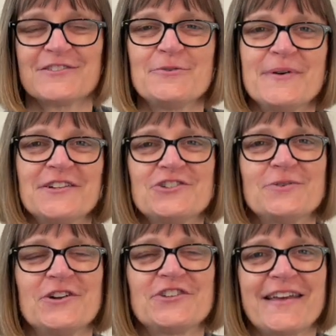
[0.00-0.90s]
so much
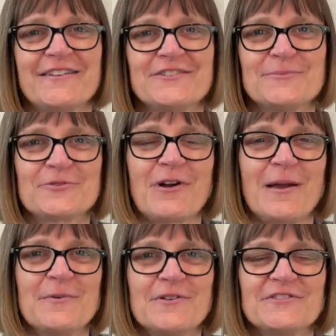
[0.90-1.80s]
to our channel
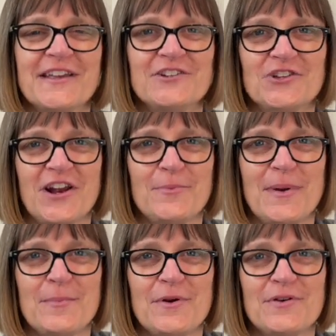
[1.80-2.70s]
subscribers and channel
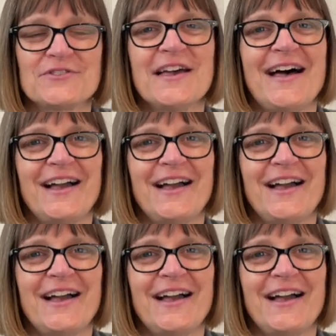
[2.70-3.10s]
members.